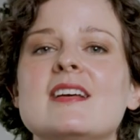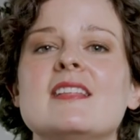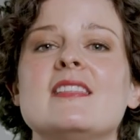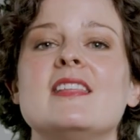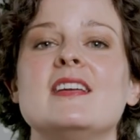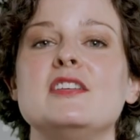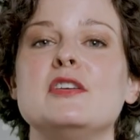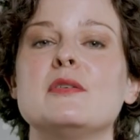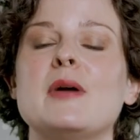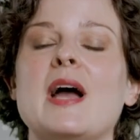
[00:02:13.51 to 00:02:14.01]

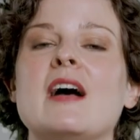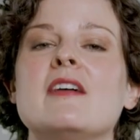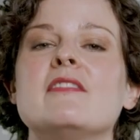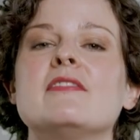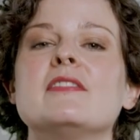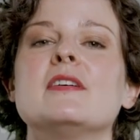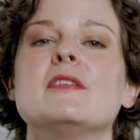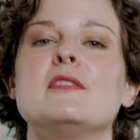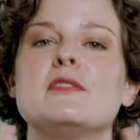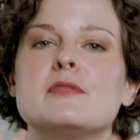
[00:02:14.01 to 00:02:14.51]
then you
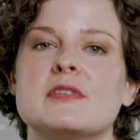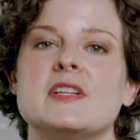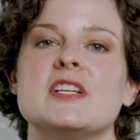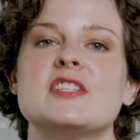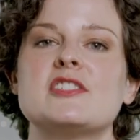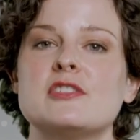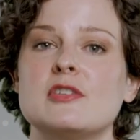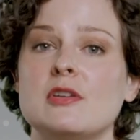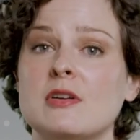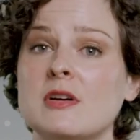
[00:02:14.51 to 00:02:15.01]
have
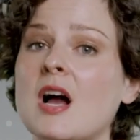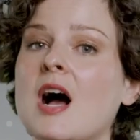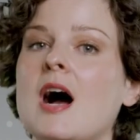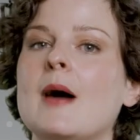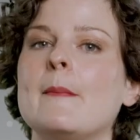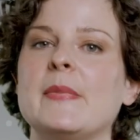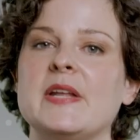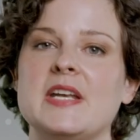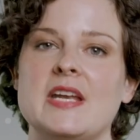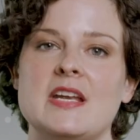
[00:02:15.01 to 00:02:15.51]
traditional
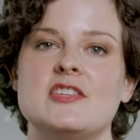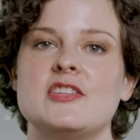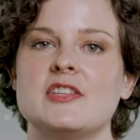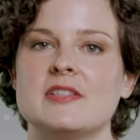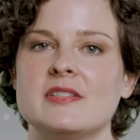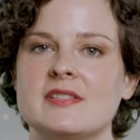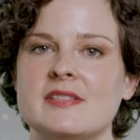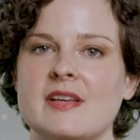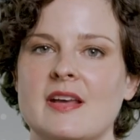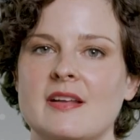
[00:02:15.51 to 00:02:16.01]

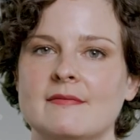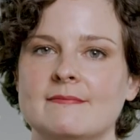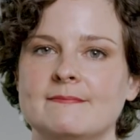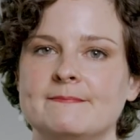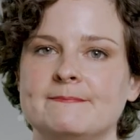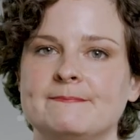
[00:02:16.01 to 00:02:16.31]
combination skin.